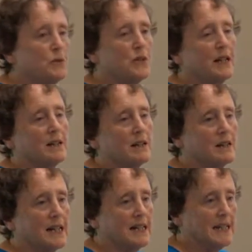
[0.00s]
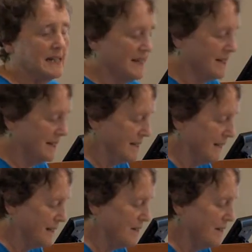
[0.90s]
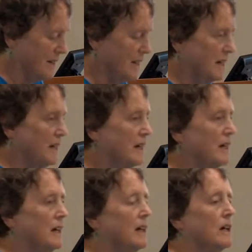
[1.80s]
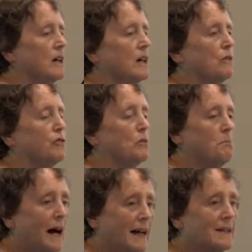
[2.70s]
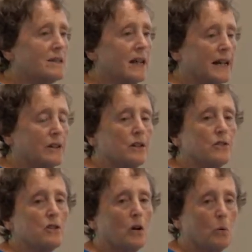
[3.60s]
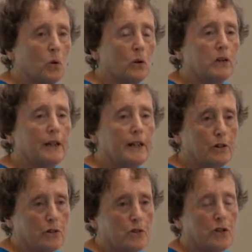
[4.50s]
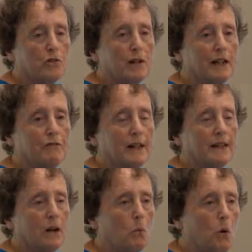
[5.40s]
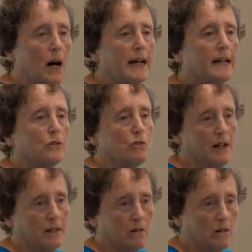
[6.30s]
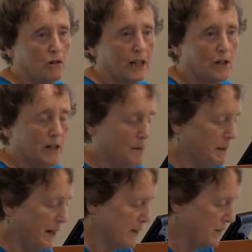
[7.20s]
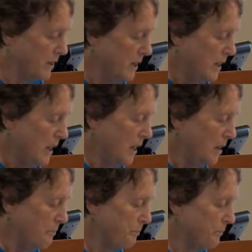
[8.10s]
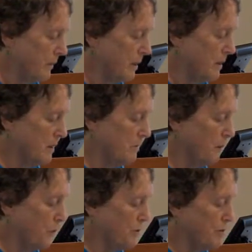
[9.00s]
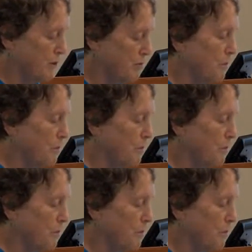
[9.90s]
since 1966. Vermont scientists are world leaders in trying to find out why and trying to change that pattern. Um, both Chris